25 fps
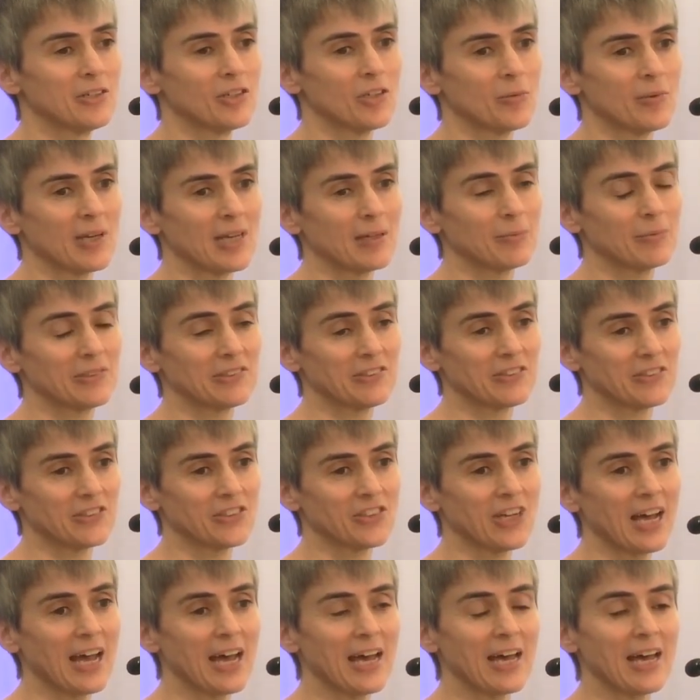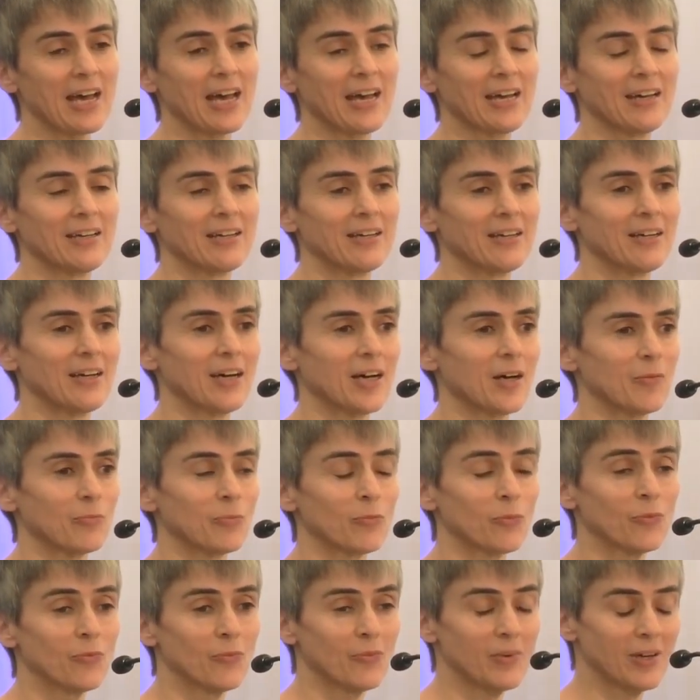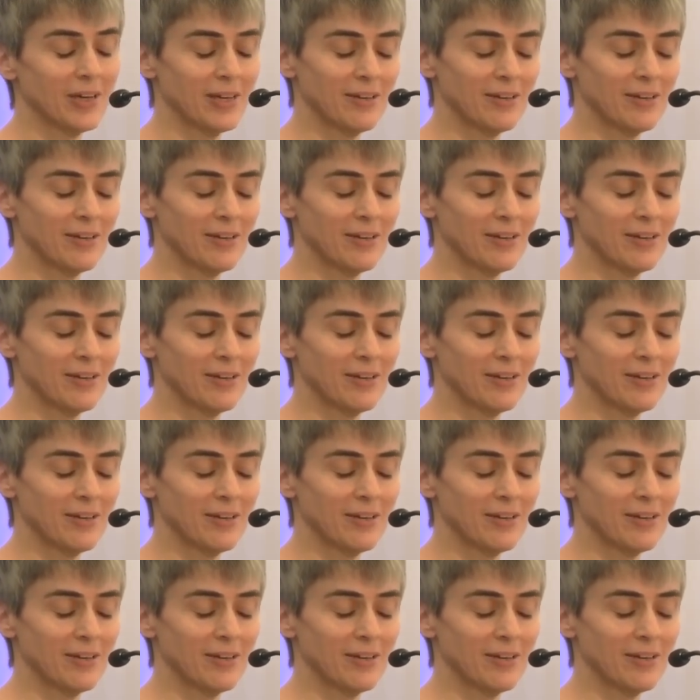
to be able to share um,